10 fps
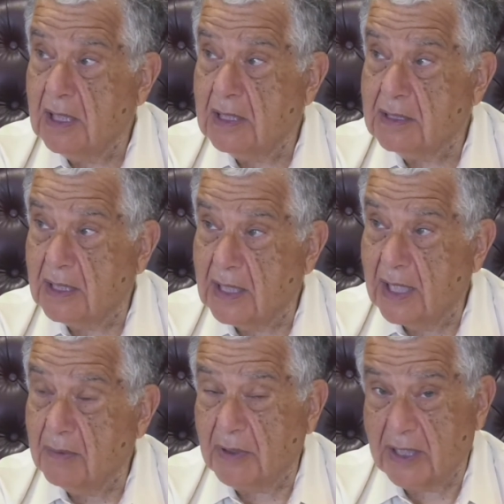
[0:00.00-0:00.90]

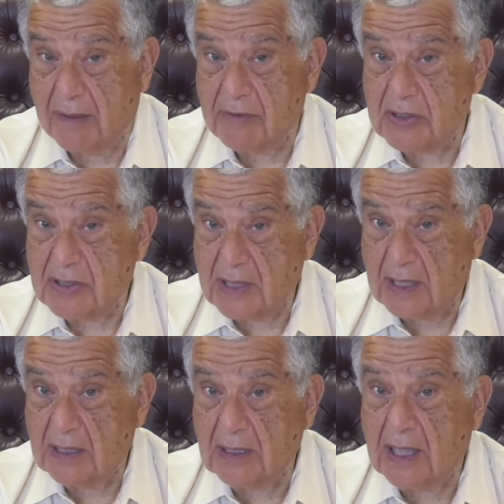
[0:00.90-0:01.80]
Today, we have the
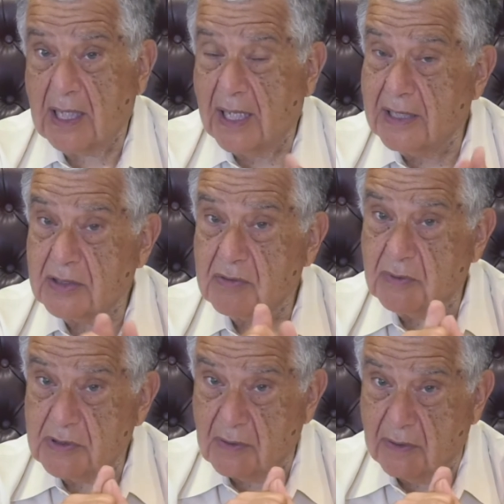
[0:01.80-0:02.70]
second highest
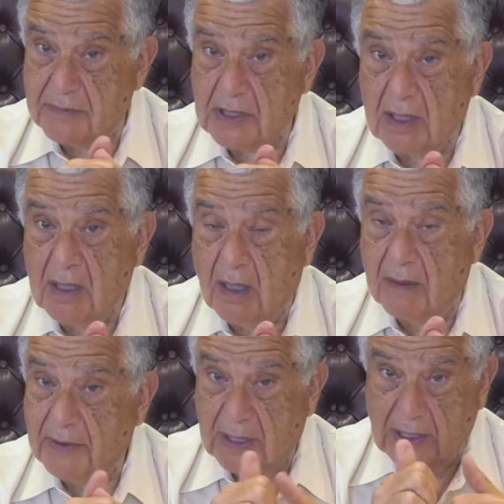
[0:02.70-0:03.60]
reserves
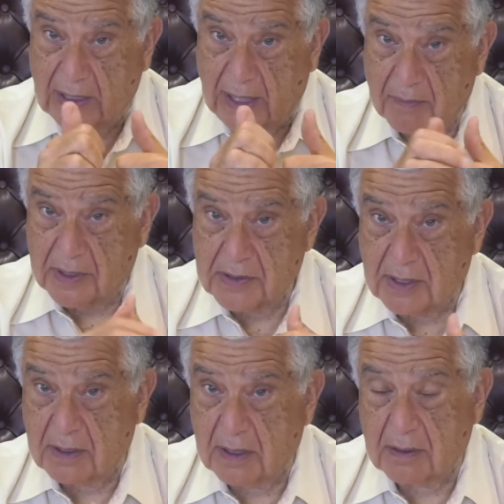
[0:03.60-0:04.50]
of any gateway
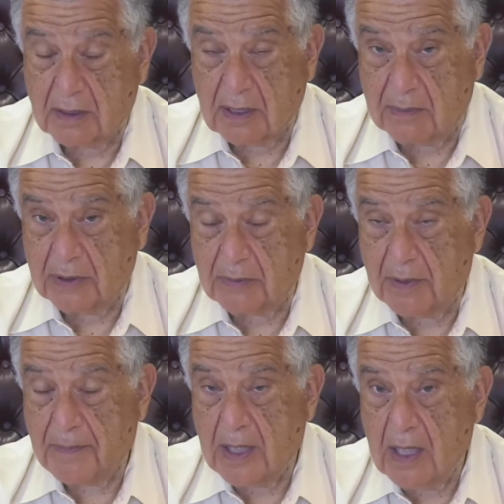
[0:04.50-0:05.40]
city in the
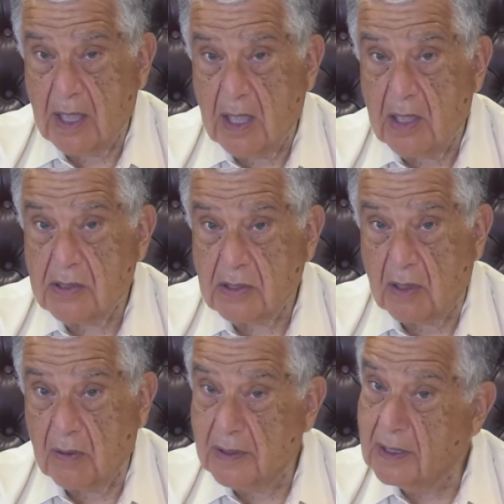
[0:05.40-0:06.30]
Commonwealth.
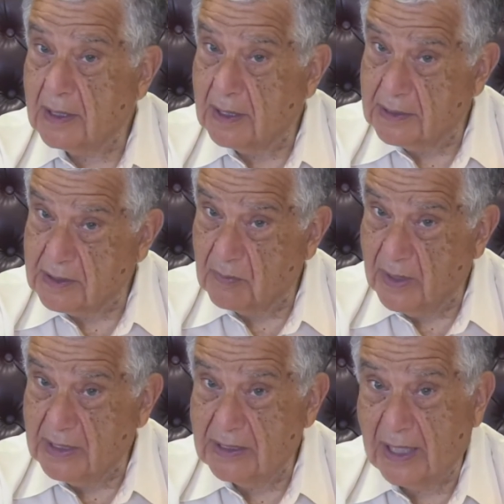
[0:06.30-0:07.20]
So it's a
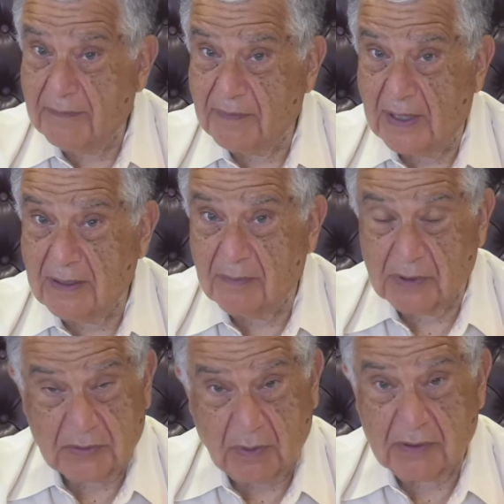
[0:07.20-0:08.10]
rainy day fund,
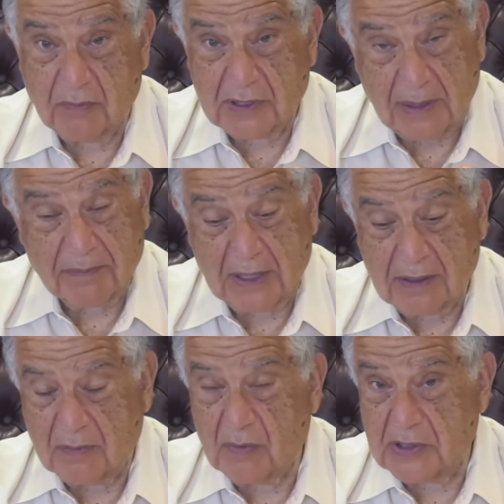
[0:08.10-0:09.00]
which is something
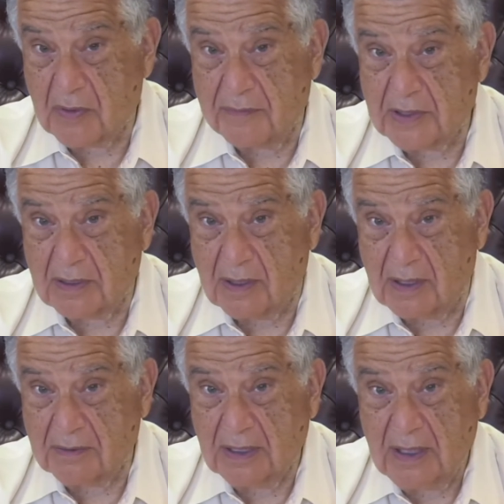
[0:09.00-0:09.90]
that reserves are
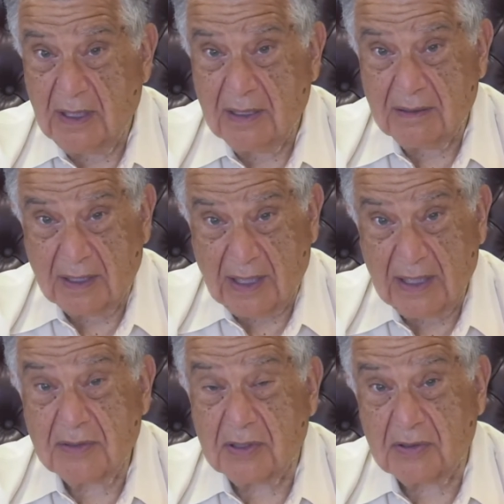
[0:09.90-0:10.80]
called. Today,
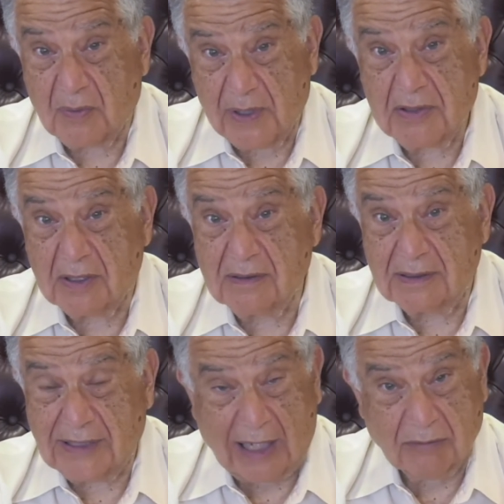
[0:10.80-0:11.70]
it's a torrential
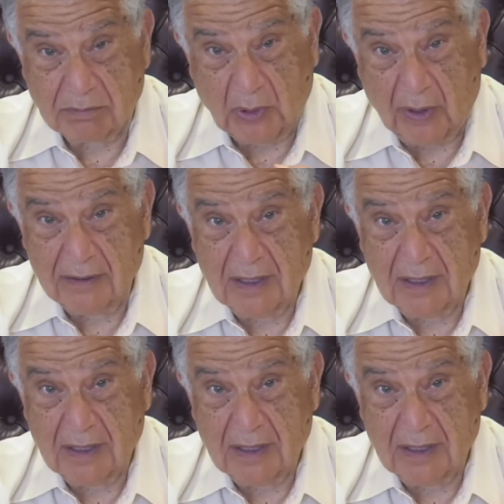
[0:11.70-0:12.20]
downpour.